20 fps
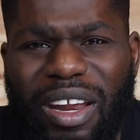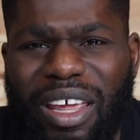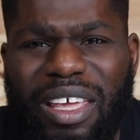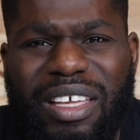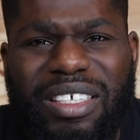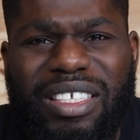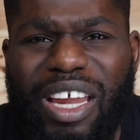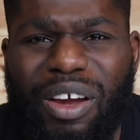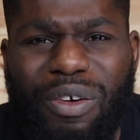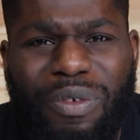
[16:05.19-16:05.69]
I
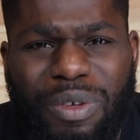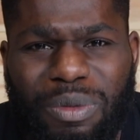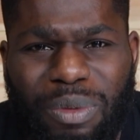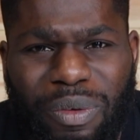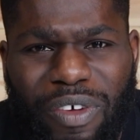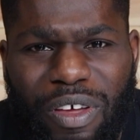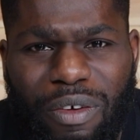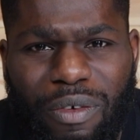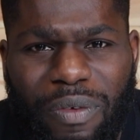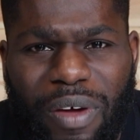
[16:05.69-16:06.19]
keep saying everything's my
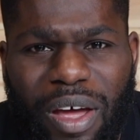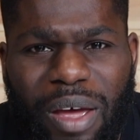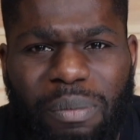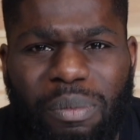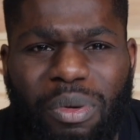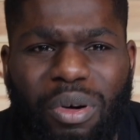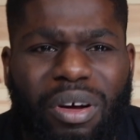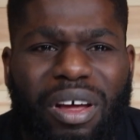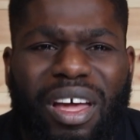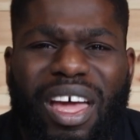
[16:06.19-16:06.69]
favourite find,
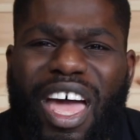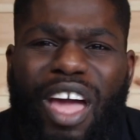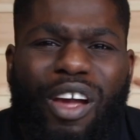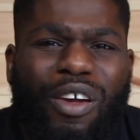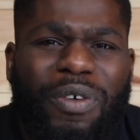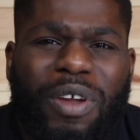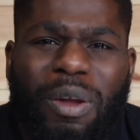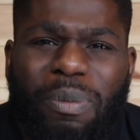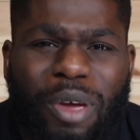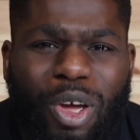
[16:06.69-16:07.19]
but
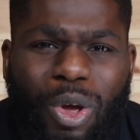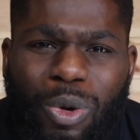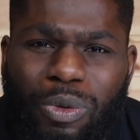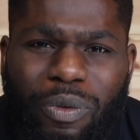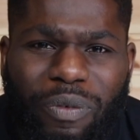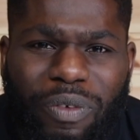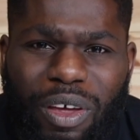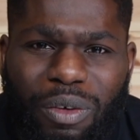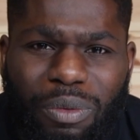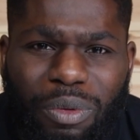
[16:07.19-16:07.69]
everything I pick up's
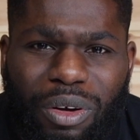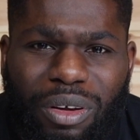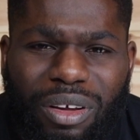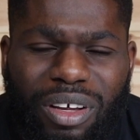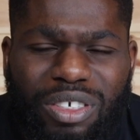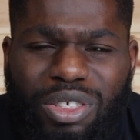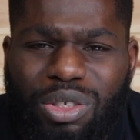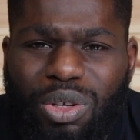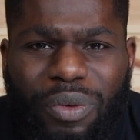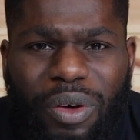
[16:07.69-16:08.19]
my favourite.
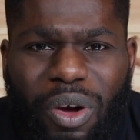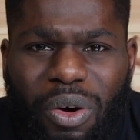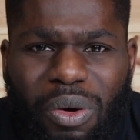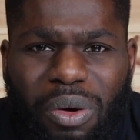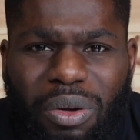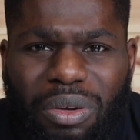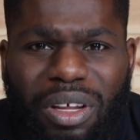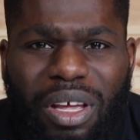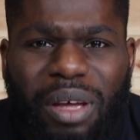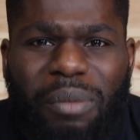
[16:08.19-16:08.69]
I just love it
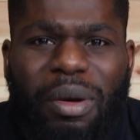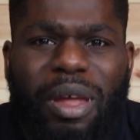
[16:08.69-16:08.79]
all.